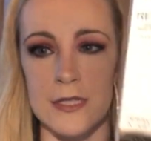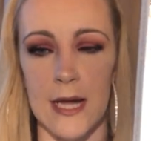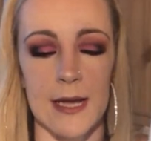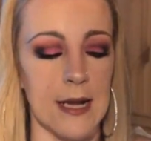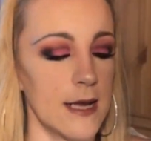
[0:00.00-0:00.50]

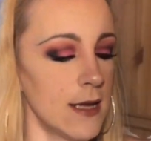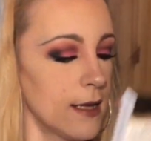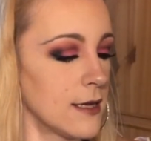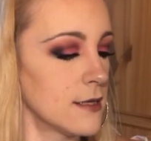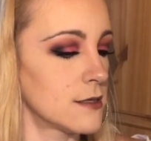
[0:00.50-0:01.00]

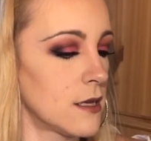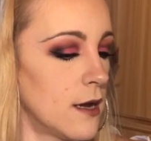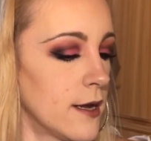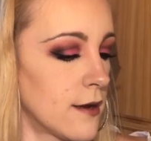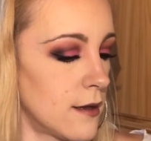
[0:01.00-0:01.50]
daily. It's
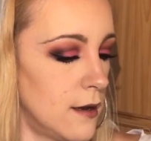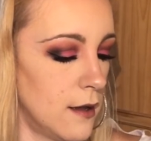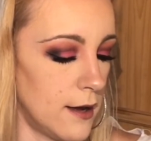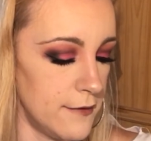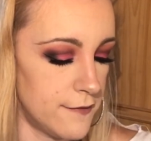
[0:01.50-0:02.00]
like
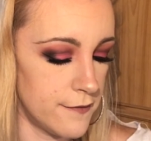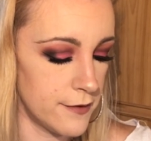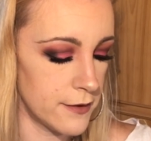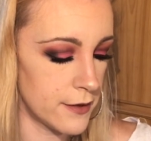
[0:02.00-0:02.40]
life.